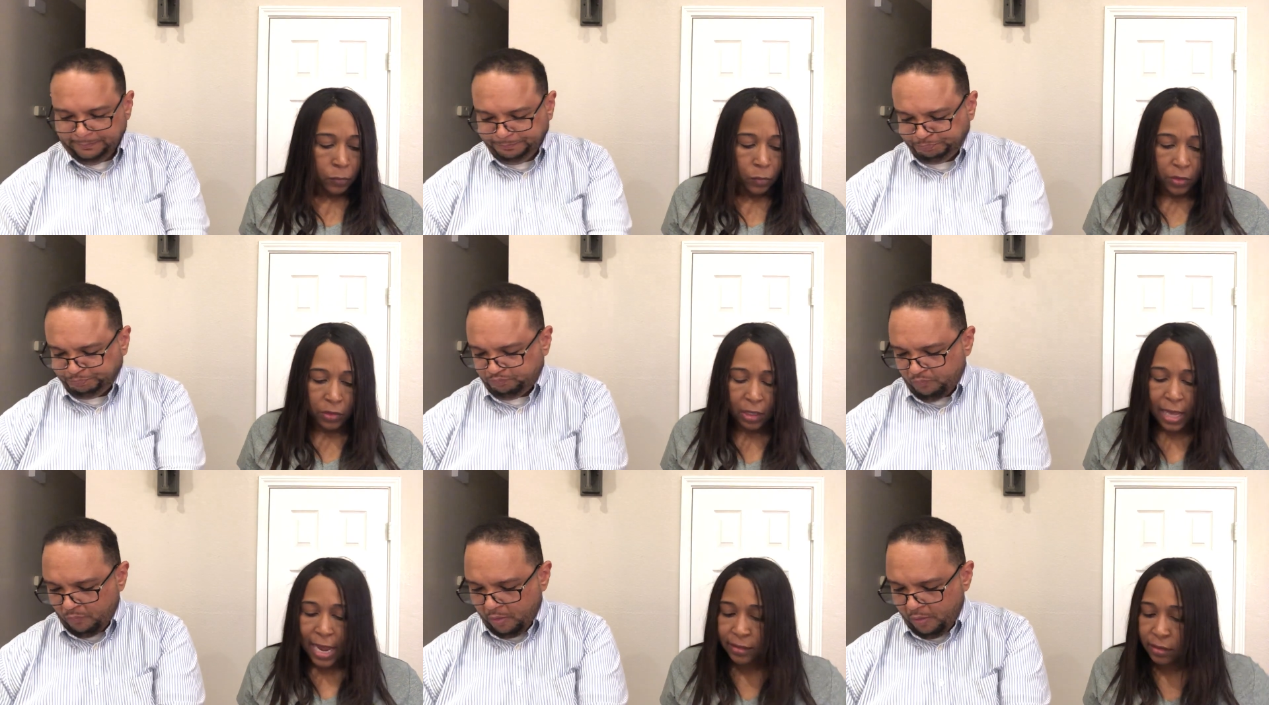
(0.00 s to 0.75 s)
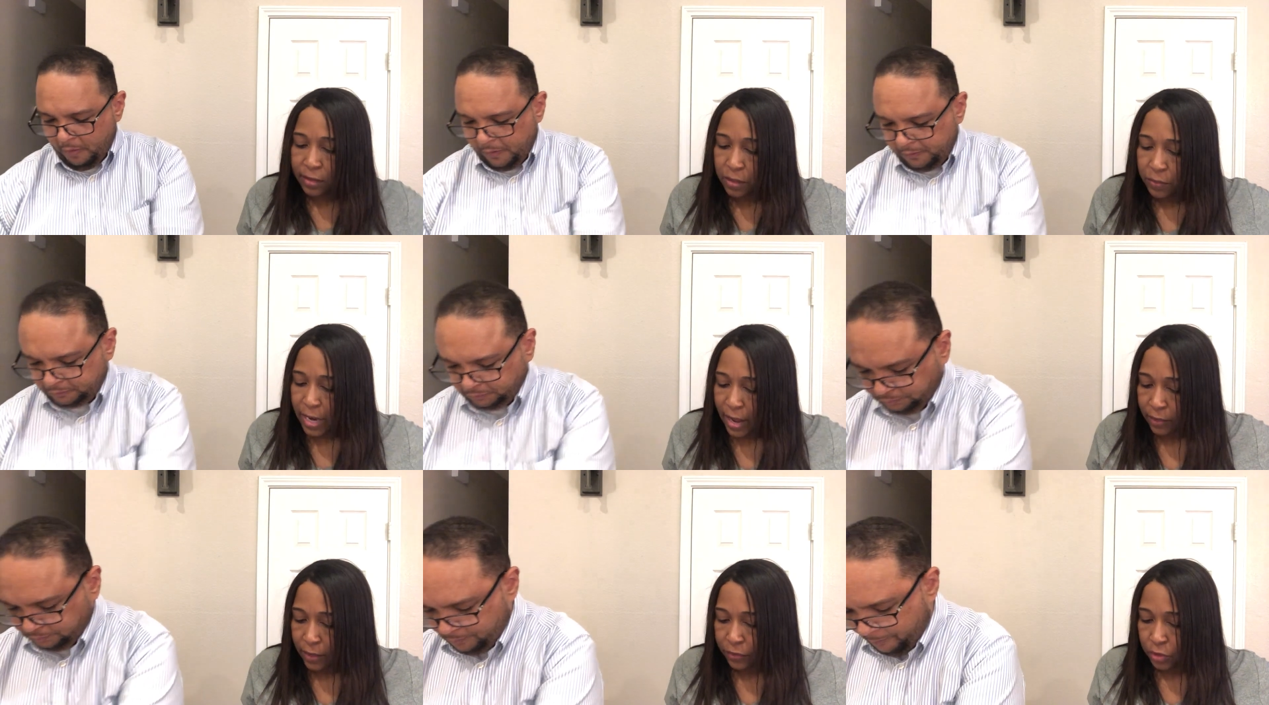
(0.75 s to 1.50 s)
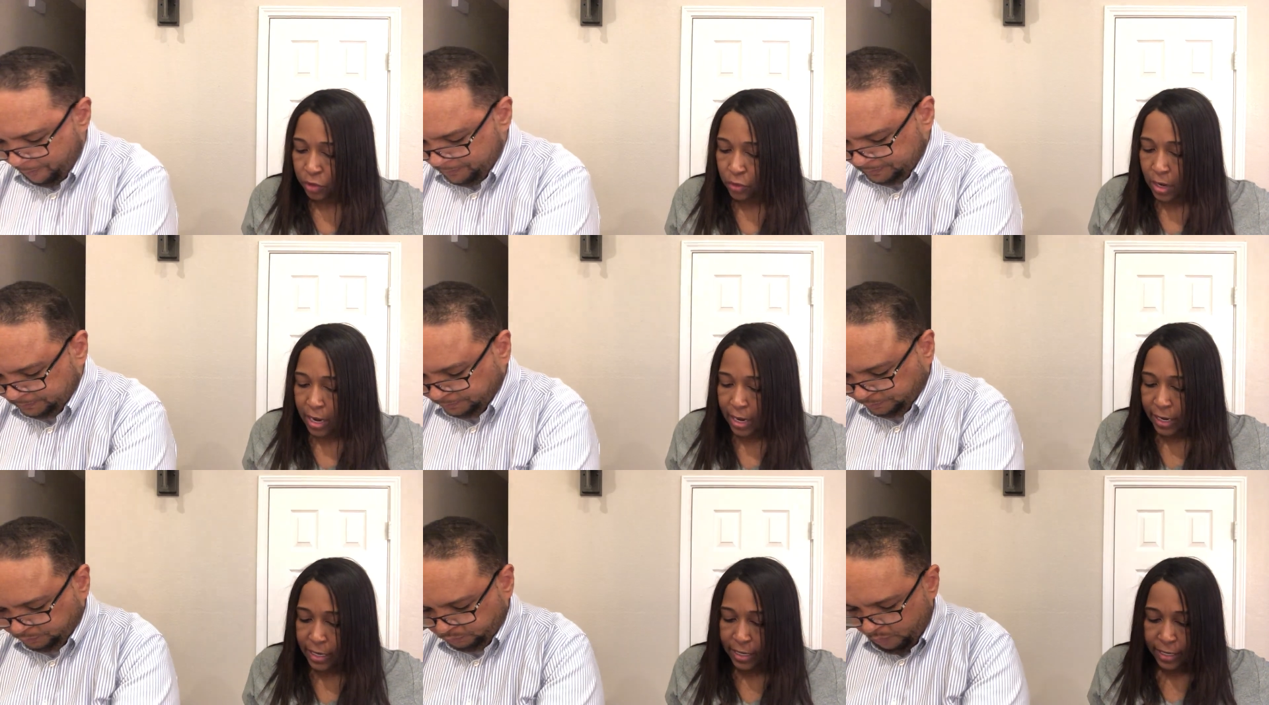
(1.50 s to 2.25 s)
Speaker 1: So the last thing that we have left to
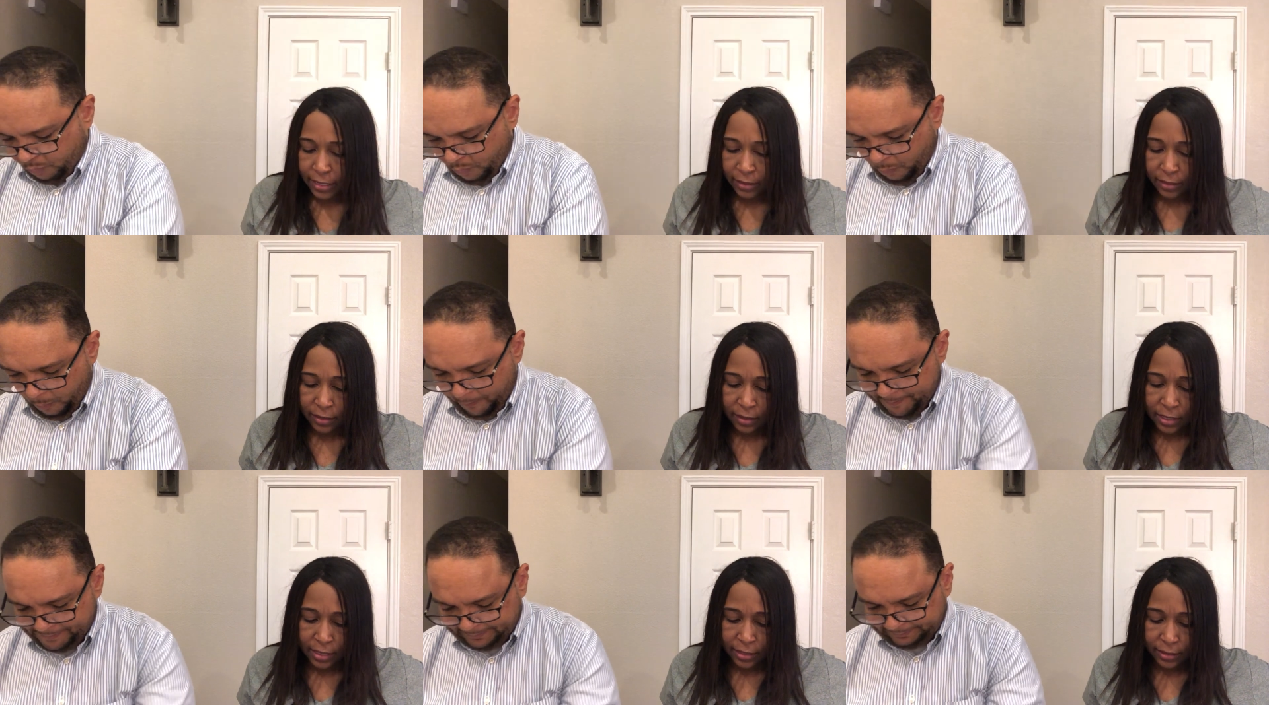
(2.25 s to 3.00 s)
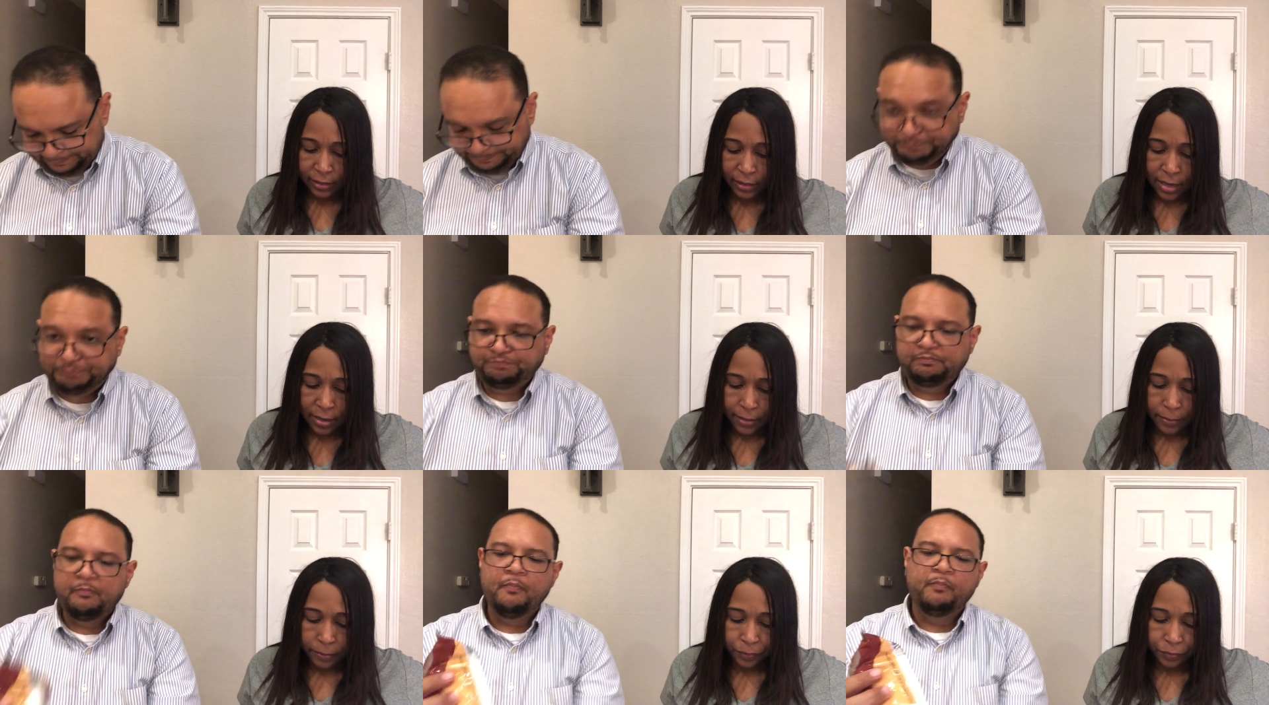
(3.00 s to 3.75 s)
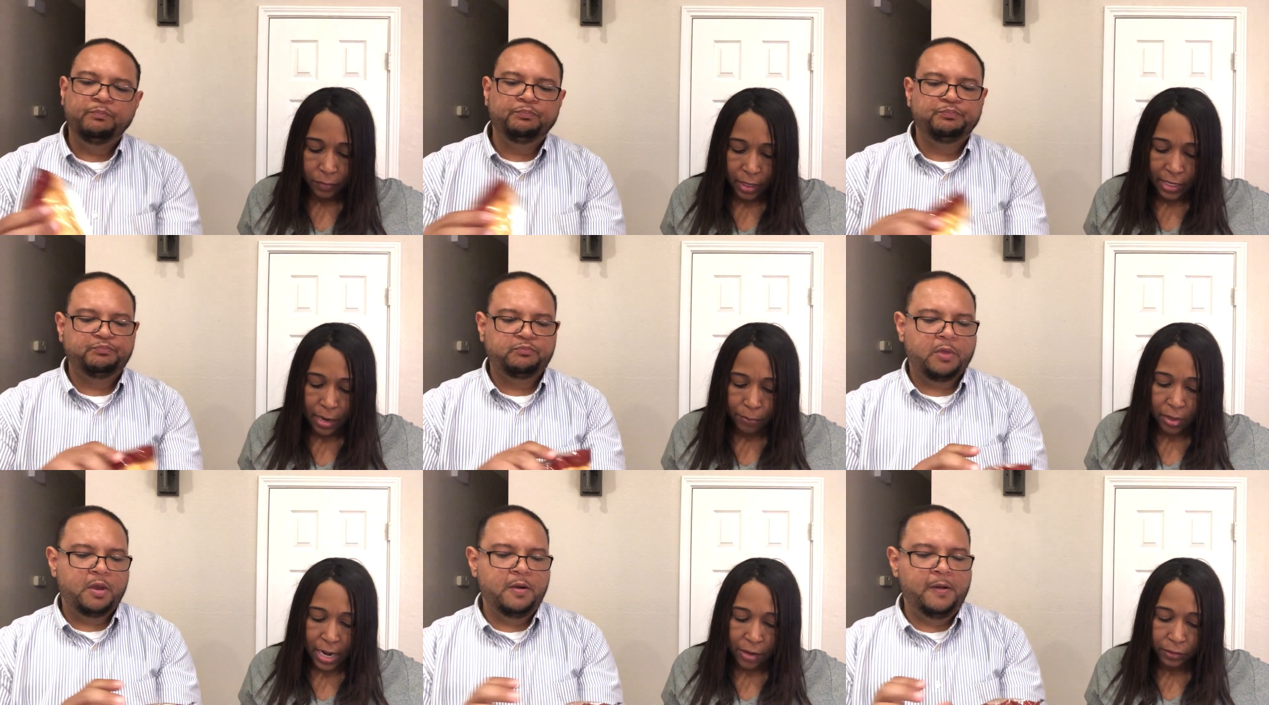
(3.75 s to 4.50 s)
try is this, I
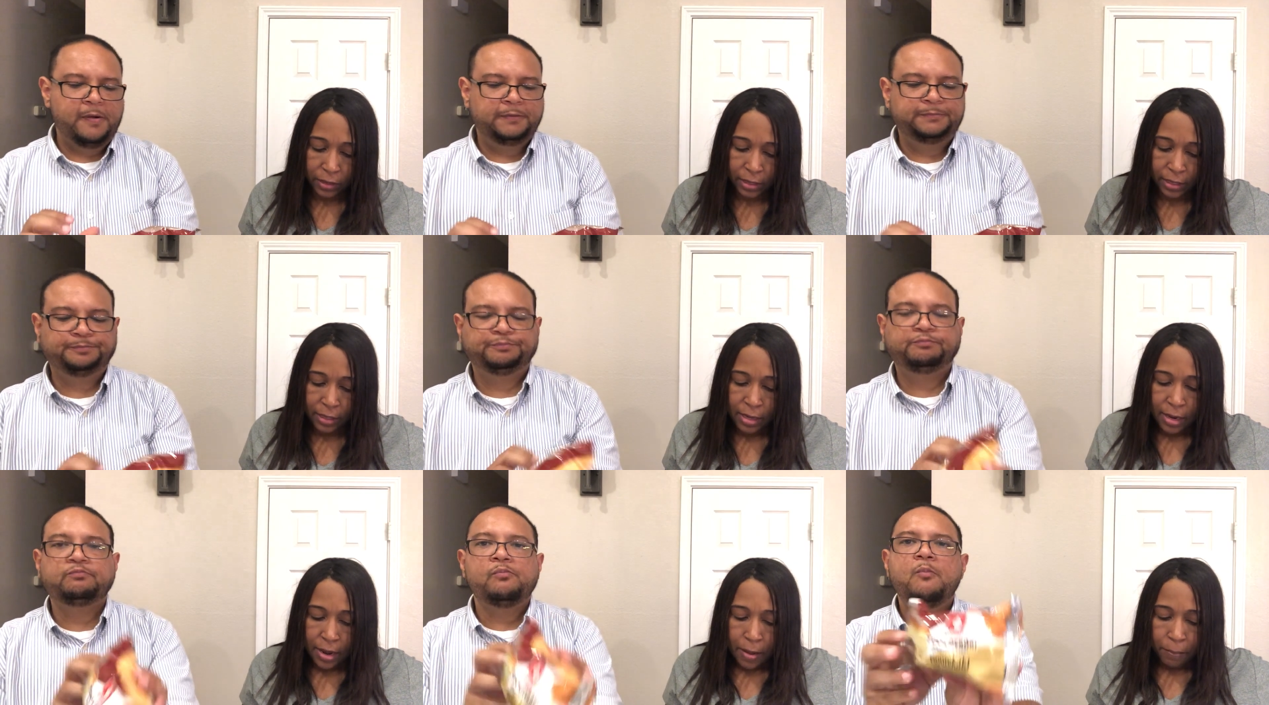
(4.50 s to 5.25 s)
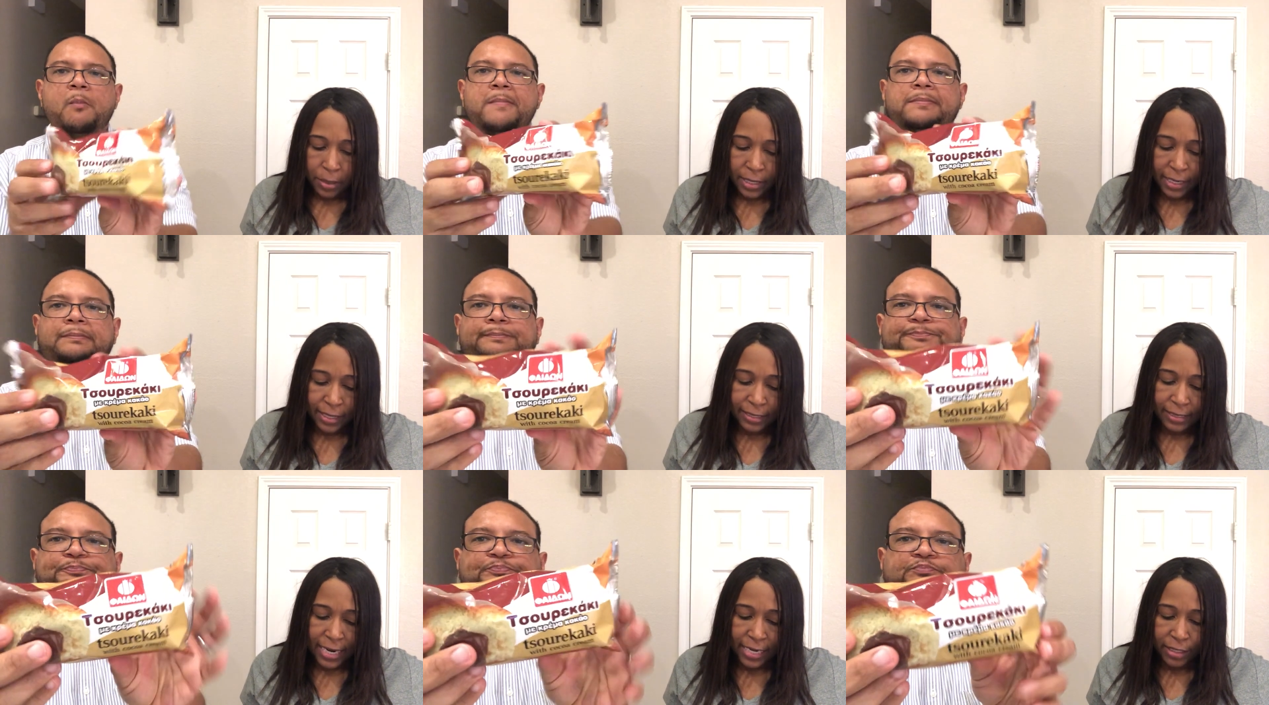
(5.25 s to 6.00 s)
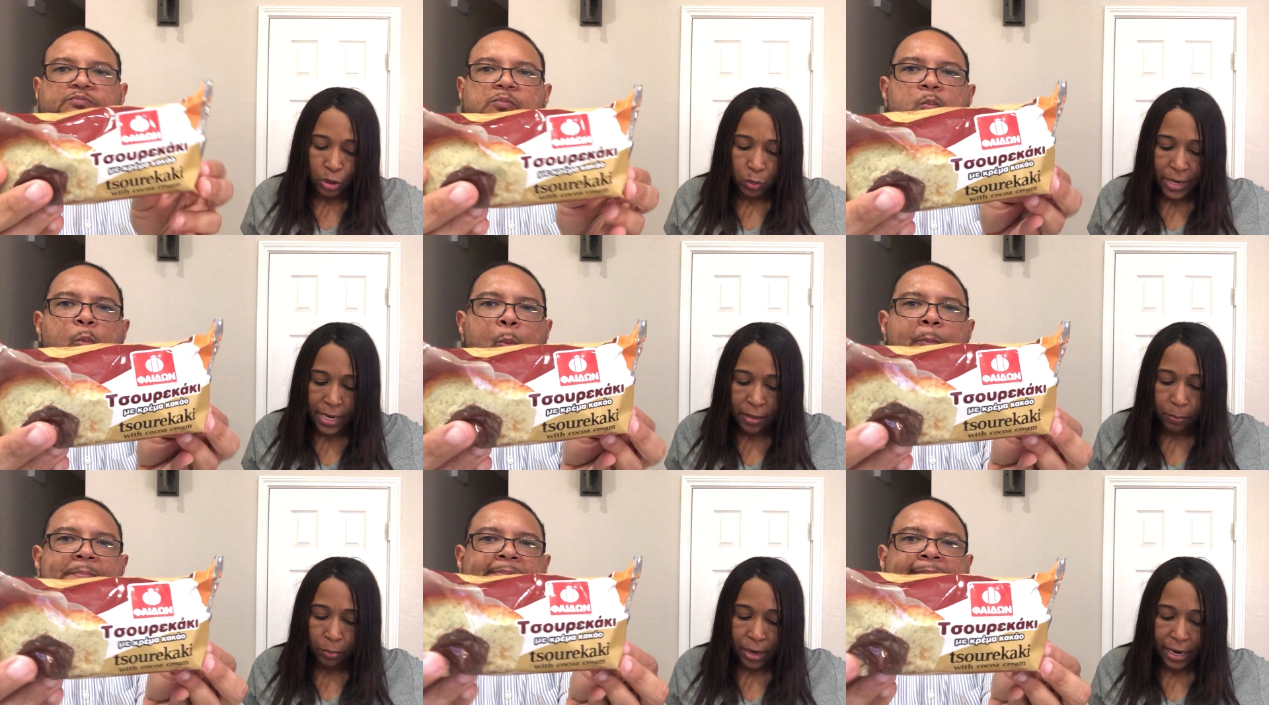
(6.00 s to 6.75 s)
can't pronounce it, but it is a
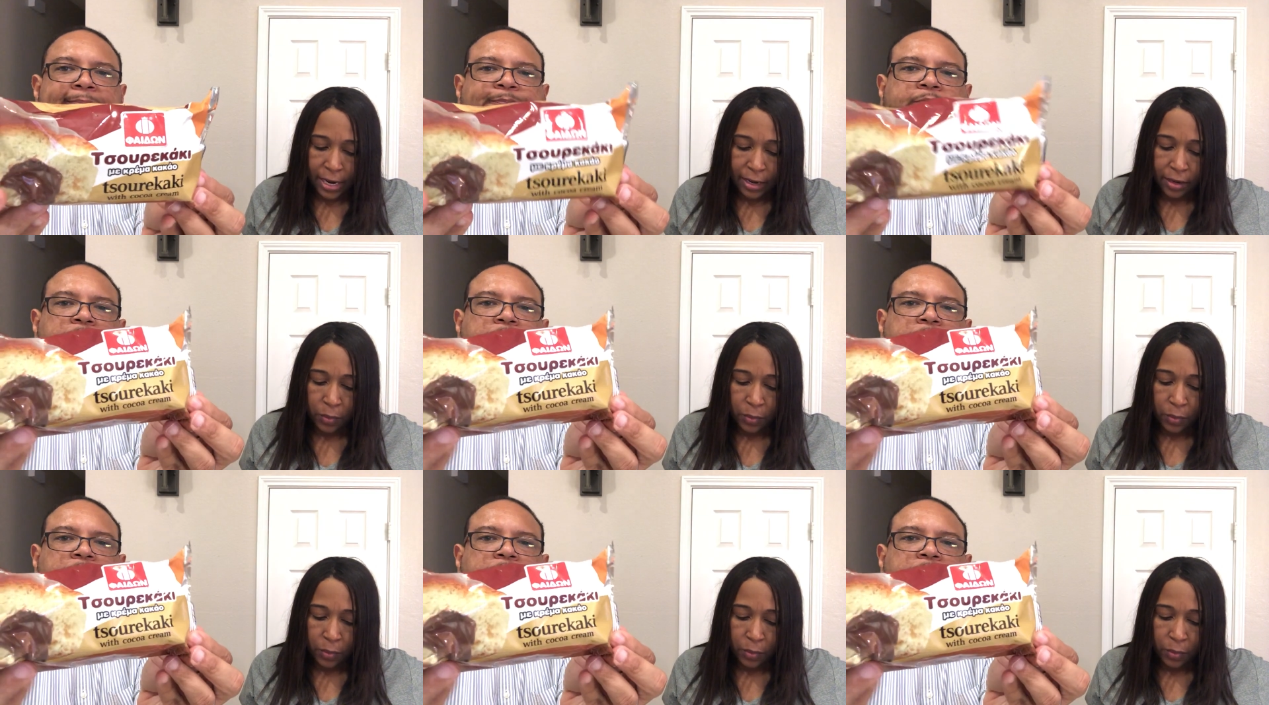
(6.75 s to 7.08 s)
sweet bread